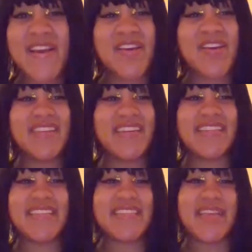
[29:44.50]
You don't
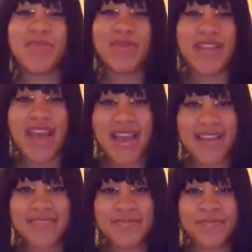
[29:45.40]
need to sleep on
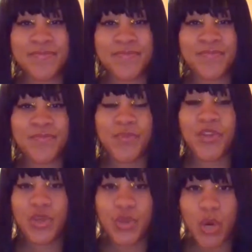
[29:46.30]
that.
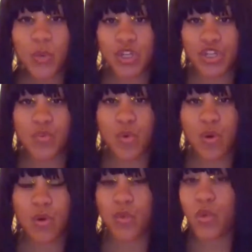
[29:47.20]
You know what you
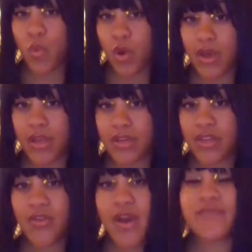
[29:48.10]
want.
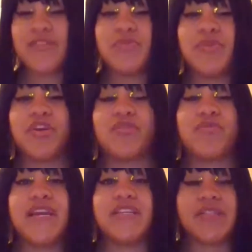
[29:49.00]
You have to just be
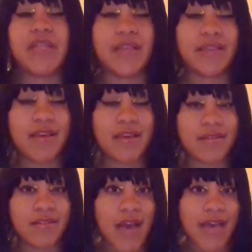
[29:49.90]
courageous and let the
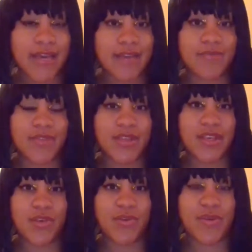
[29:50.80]
inner lion
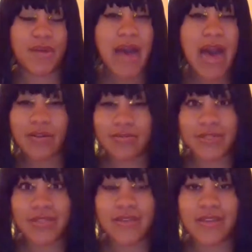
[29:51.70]
within you come
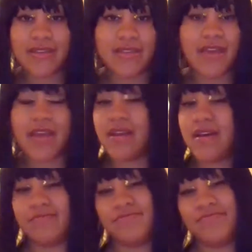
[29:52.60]
out and say,
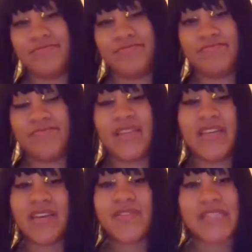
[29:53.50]
no,
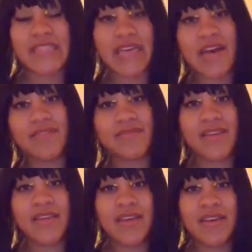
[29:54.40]
enough is enough.
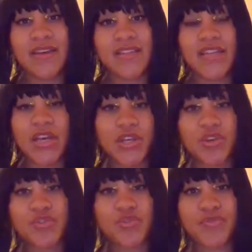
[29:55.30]
Tell
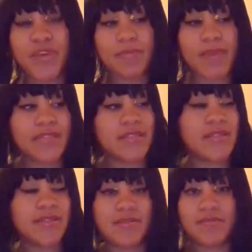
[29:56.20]
your truth. It makes it
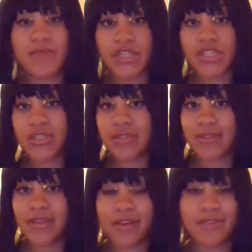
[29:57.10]
so much
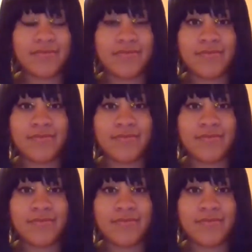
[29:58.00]
easier.